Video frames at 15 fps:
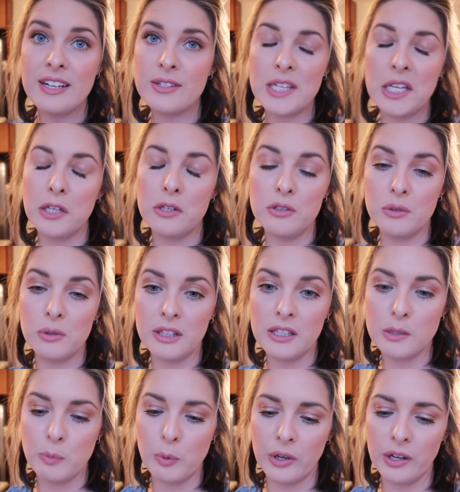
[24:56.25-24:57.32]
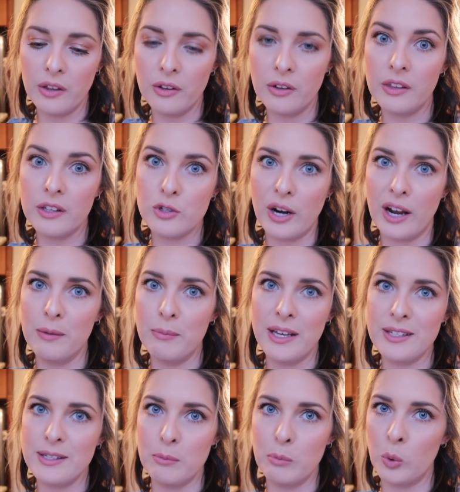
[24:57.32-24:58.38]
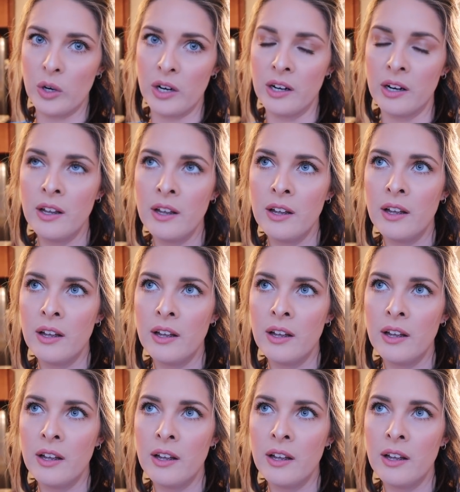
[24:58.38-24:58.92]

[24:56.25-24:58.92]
else I can do at this point other than try to make some more,